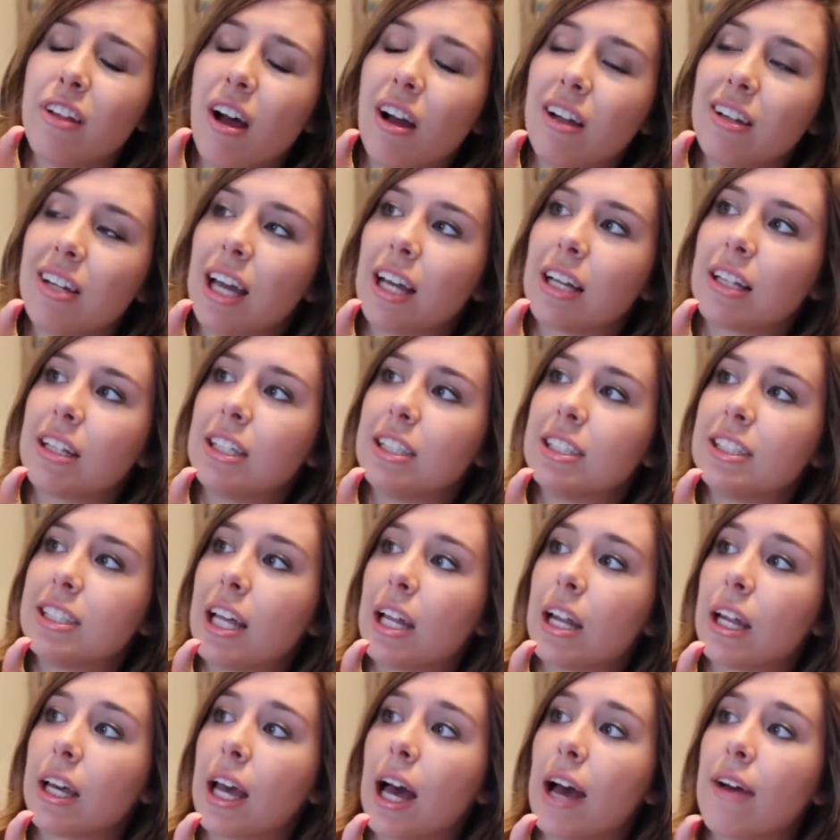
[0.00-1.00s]
long necklace
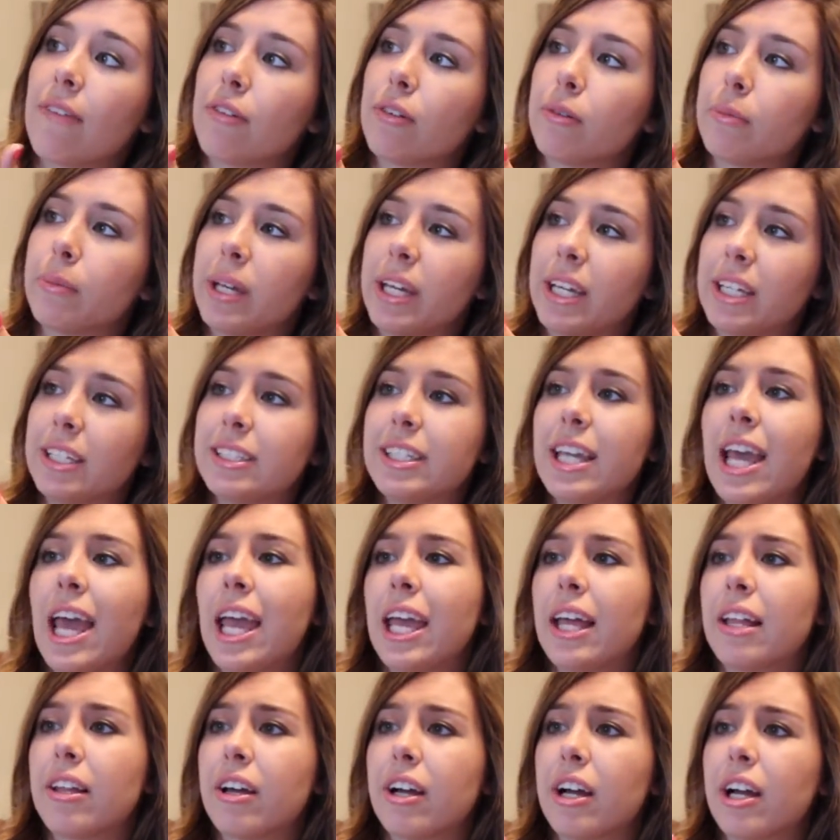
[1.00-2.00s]
that I got from Ann
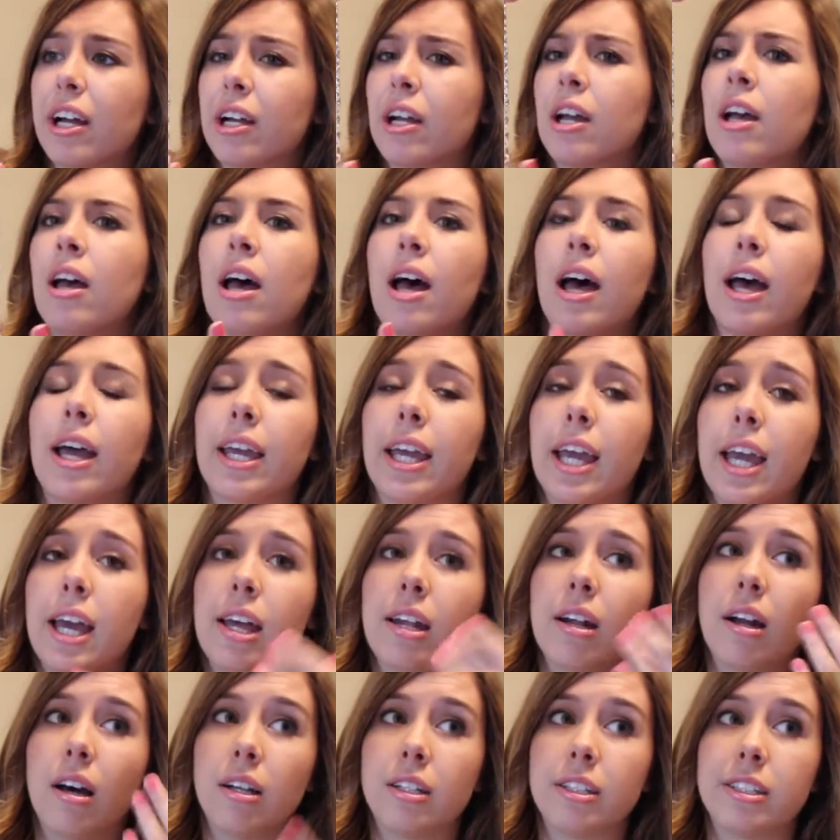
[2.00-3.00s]
Taylor,
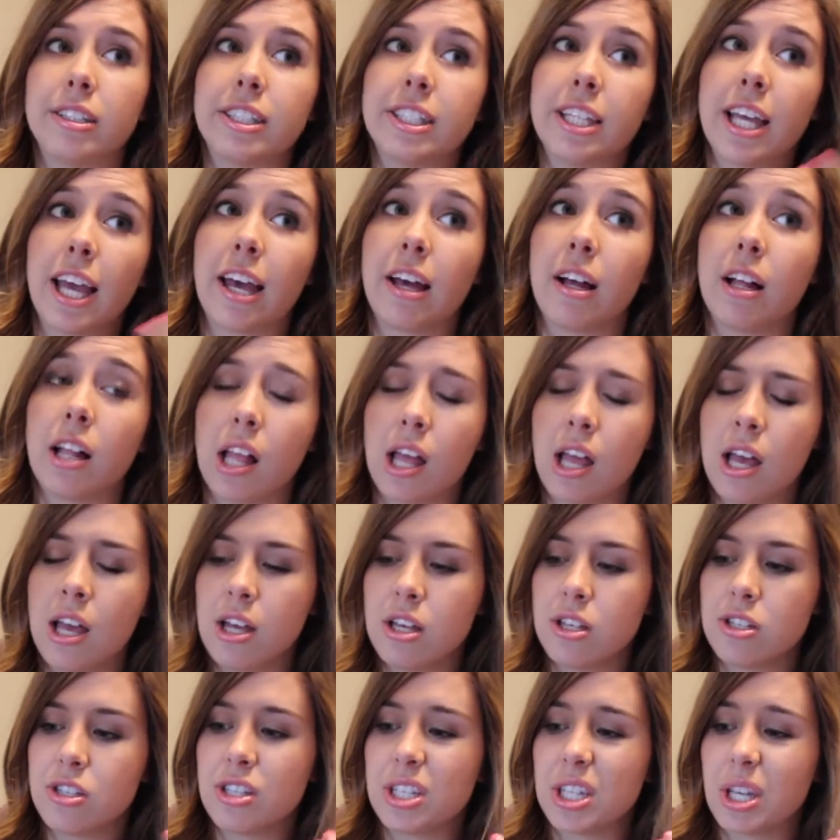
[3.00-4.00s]
again on sale,
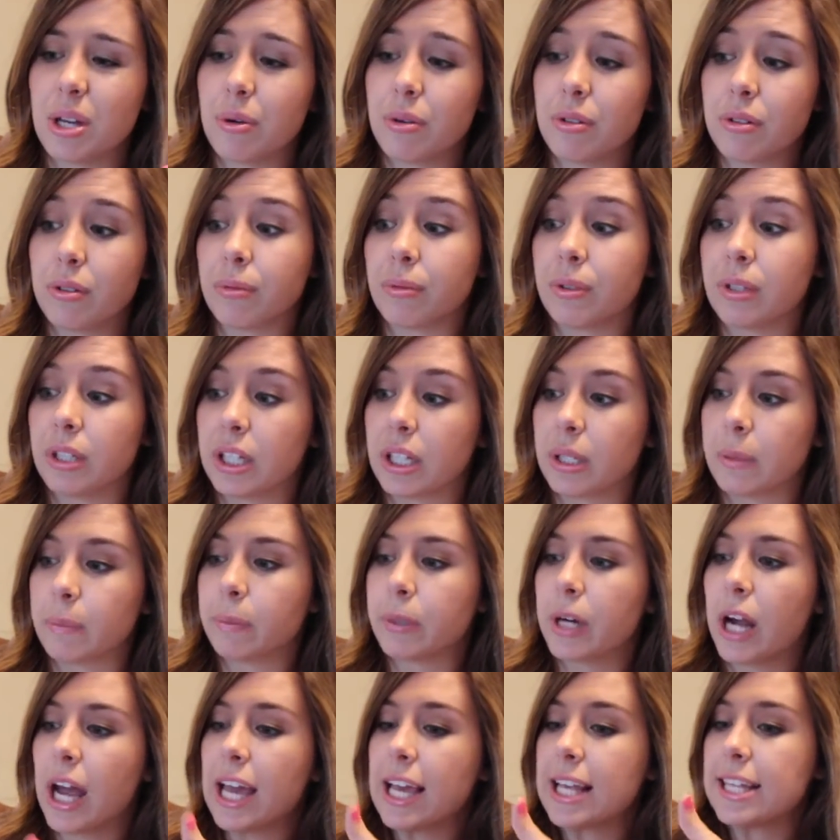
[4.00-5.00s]
so it's a really good
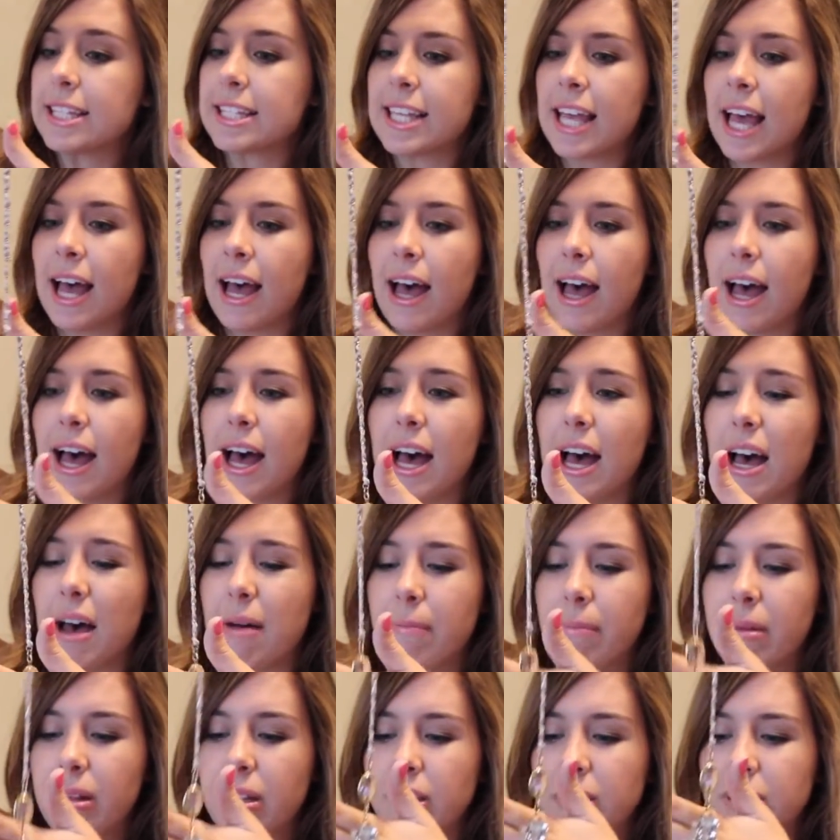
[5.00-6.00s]
price.
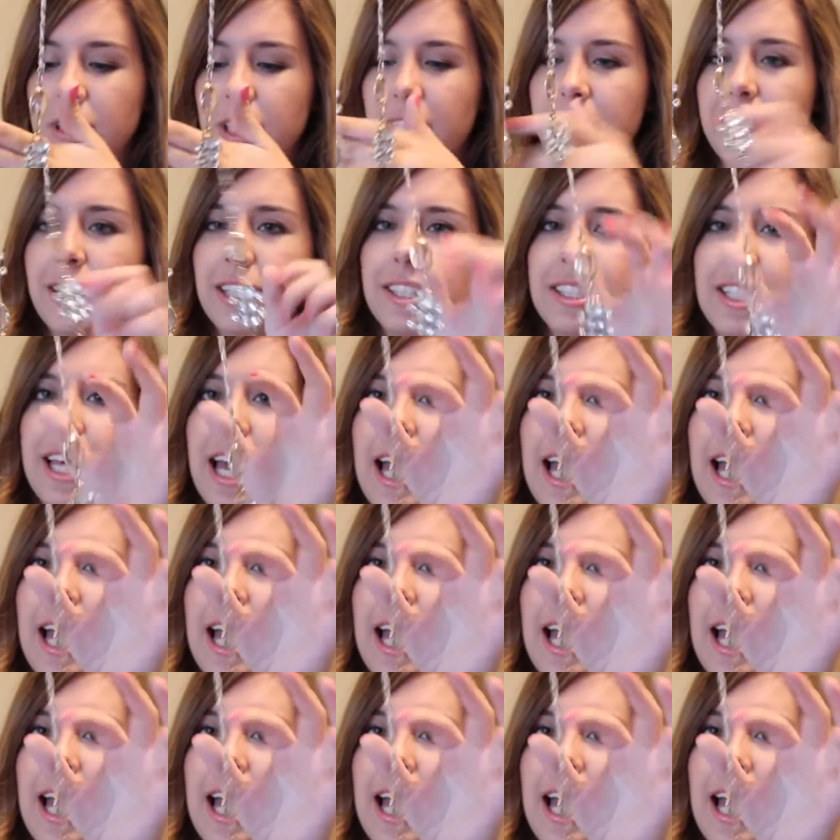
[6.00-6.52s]
But it looks like this.